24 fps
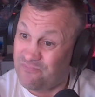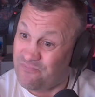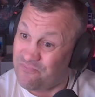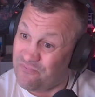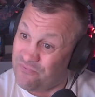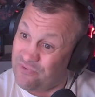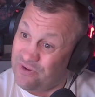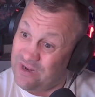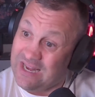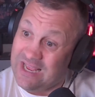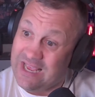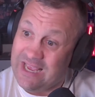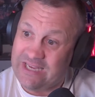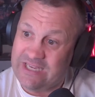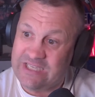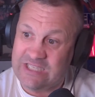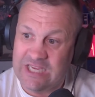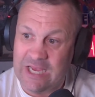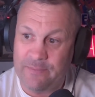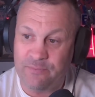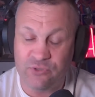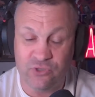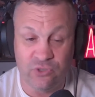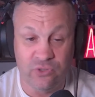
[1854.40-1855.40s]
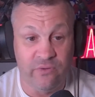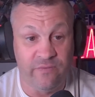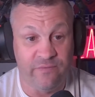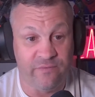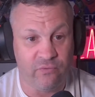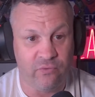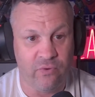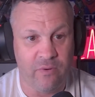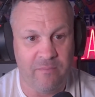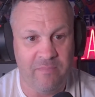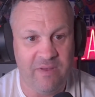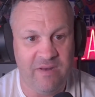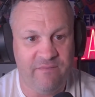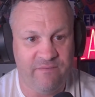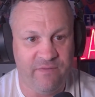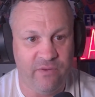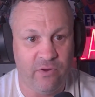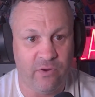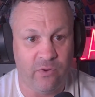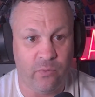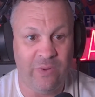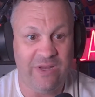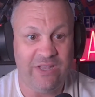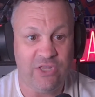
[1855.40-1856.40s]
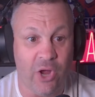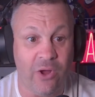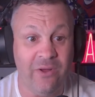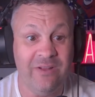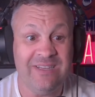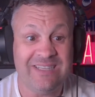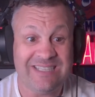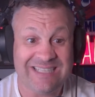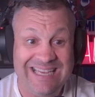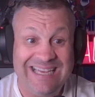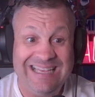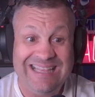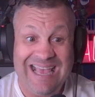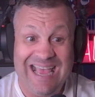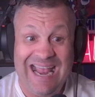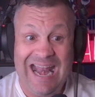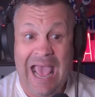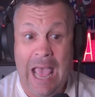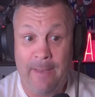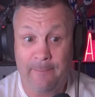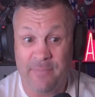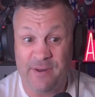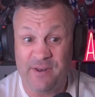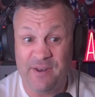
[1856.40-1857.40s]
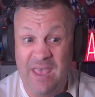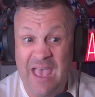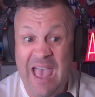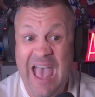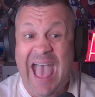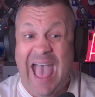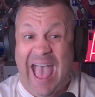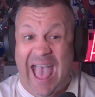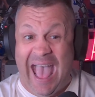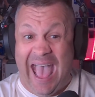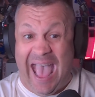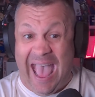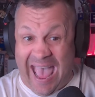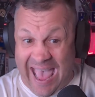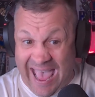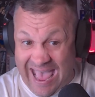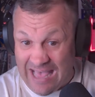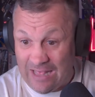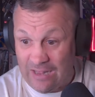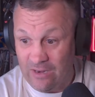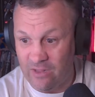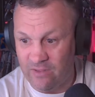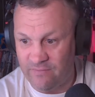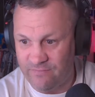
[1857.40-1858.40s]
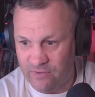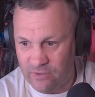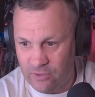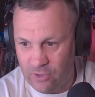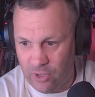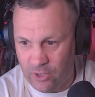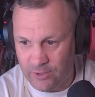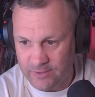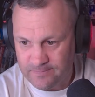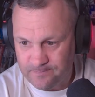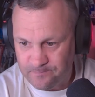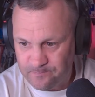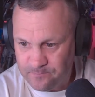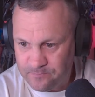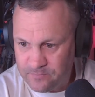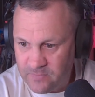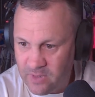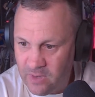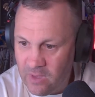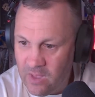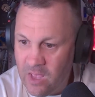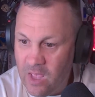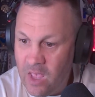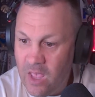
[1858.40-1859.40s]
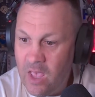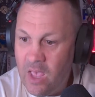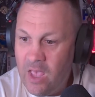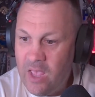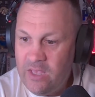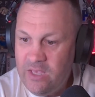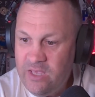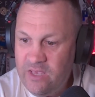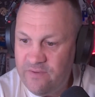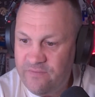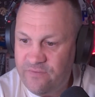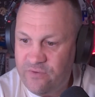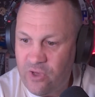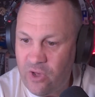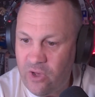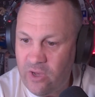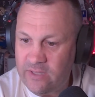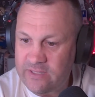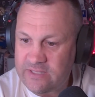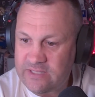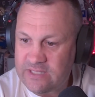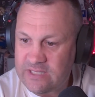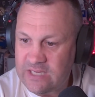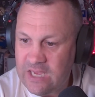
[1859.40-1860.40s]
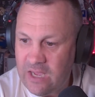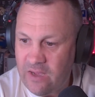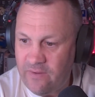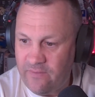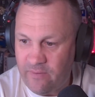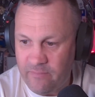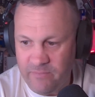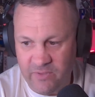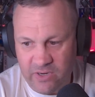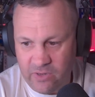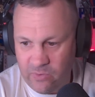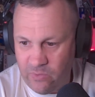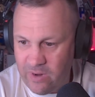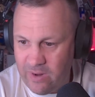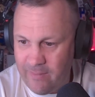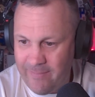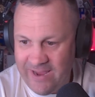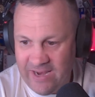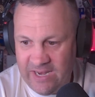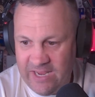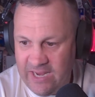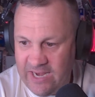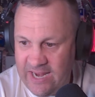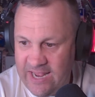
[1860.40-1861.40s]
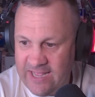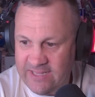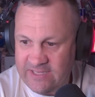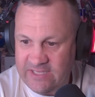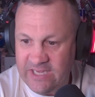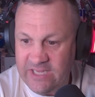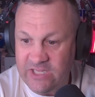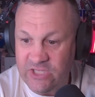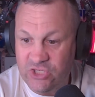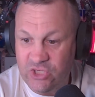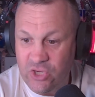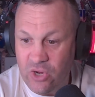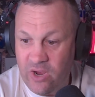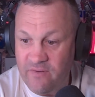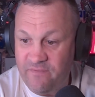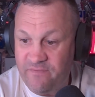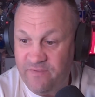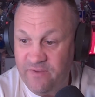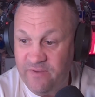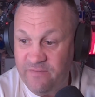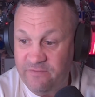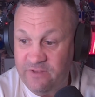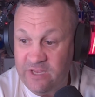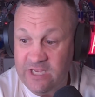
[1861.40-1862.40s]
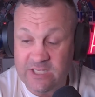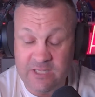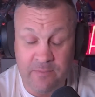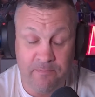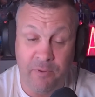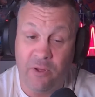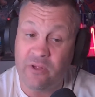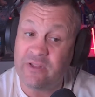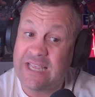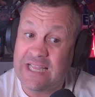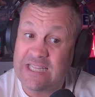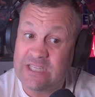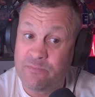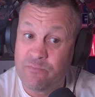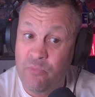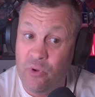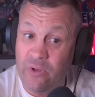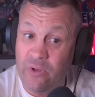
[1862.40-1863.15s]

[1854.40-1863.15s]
pretty exceptional for a midfielder. We don't see that happen a hell of a lot. You've got, I'm not going to worry about hitouts, inside 50s. The Bont gets more